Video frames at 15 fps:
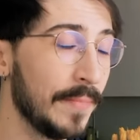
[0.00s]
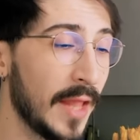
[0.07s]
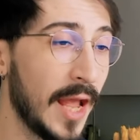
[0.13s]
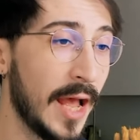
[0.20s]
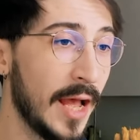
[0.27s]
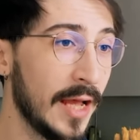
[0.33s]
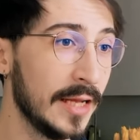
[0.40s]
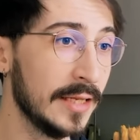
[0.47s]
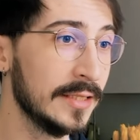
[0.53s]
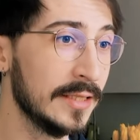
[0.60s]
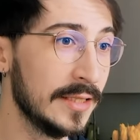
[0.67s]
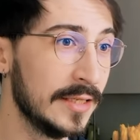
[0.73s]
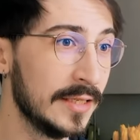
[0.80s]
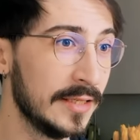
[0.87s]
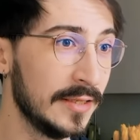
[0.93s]

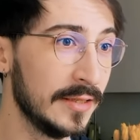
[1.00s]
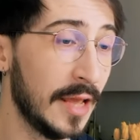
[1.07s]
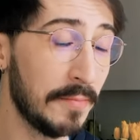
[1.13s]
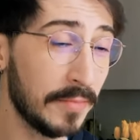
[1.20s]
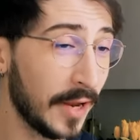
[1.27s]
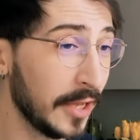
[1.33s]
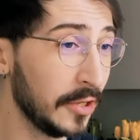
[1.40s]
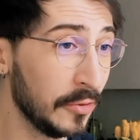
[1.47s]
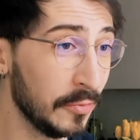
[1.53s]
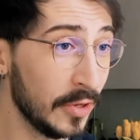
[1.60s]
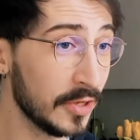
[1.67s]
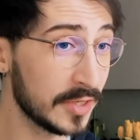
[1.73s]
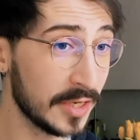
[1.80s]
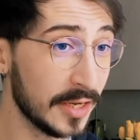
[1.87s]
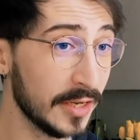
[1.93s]
and they play you
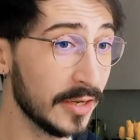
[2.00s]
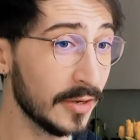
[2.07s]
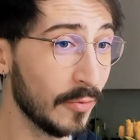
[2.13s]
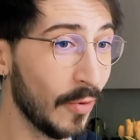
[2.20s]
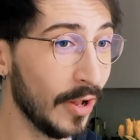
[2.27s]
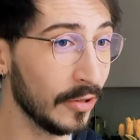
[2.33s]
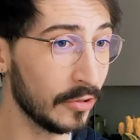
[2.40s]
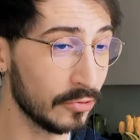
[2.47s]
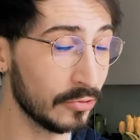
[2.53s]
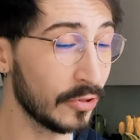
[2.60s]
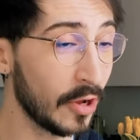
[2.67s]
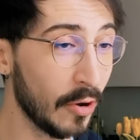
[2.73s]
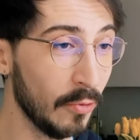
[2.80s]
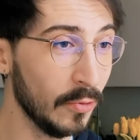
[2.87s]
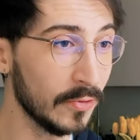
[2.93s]
music while you're on
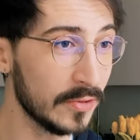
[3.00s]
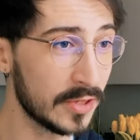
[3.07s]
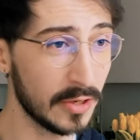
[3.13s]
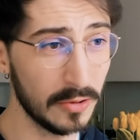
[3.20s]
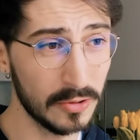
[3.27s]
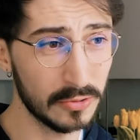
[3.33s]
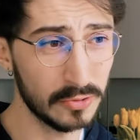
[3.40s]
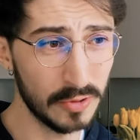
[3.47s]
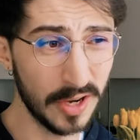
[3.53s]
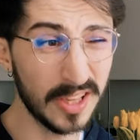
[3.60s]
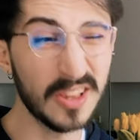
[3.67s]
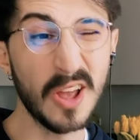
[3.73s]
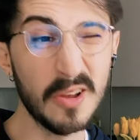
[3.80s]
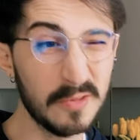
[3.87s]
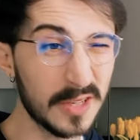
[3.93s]
hold. So you don't really
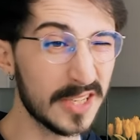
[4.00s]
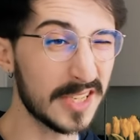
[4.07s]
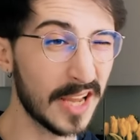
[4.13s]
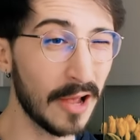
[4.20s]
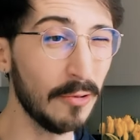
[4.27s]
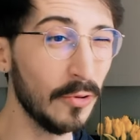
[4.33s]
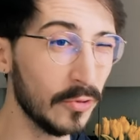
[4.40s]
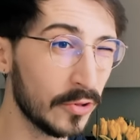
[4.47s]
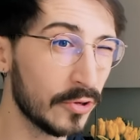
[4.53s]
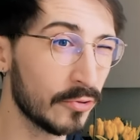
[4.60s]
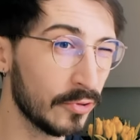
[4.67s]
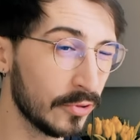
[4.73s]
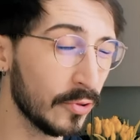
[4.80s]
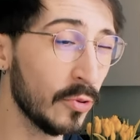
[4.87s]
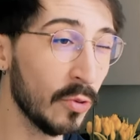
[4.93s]
notice how long
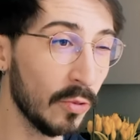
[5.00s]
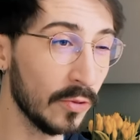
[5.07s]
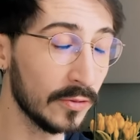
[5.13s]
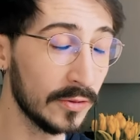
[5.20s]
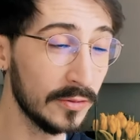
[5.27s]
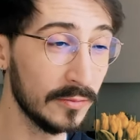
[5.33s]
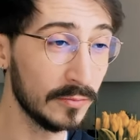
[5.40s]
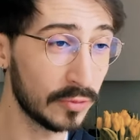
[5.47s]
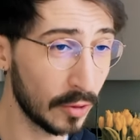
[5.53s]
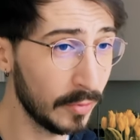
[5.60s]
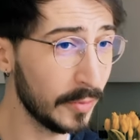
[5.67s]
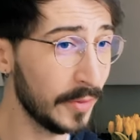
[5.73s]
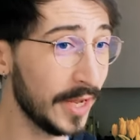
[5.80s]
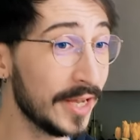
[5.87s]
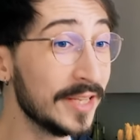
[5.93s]
you're on hold.
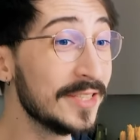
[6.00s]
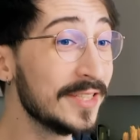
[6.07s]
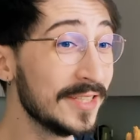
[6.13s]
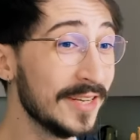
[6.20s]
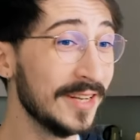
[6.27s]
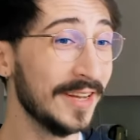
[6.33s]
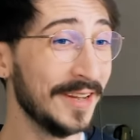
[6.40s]
Problem is,